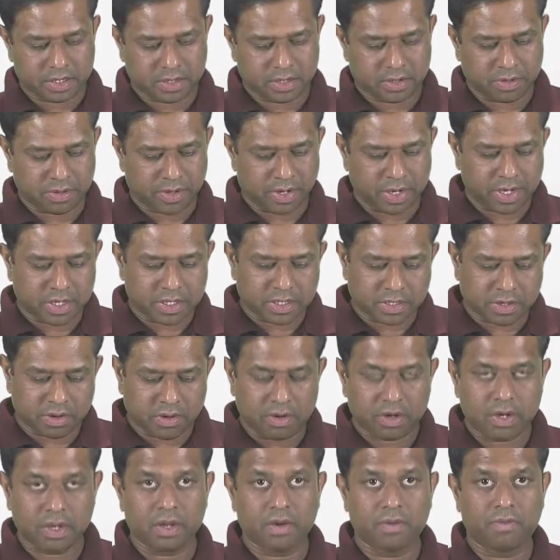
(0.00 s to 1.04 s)
so it's
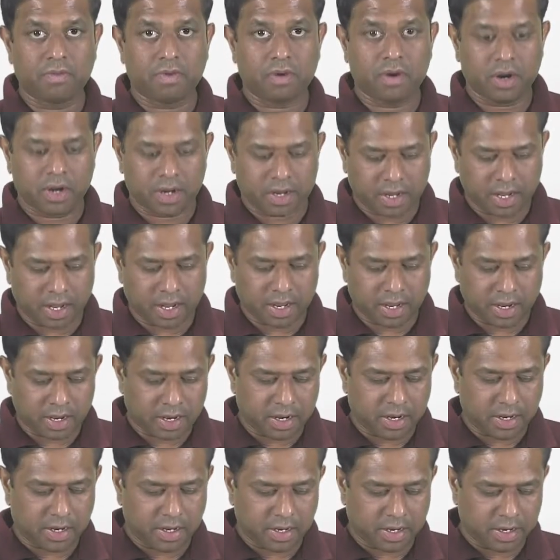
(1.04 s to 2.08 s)
called a
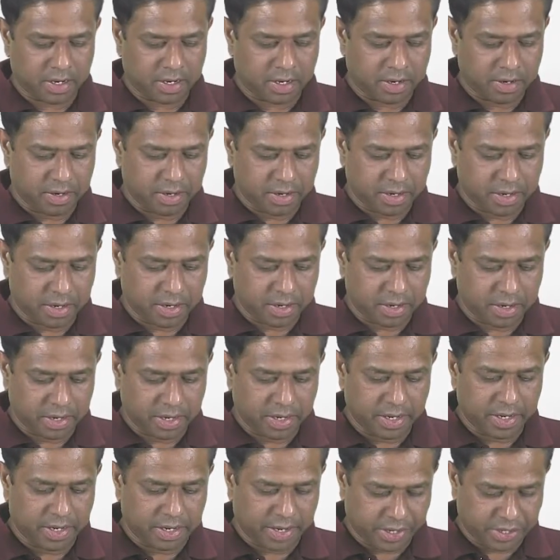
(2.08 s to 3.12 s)
volatile
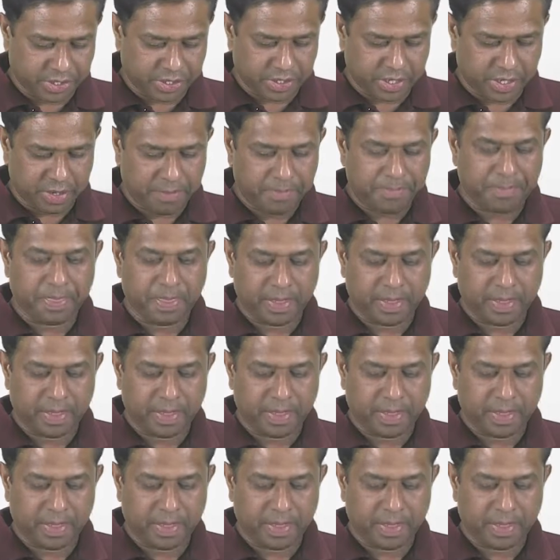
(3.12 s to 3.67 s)
in nature.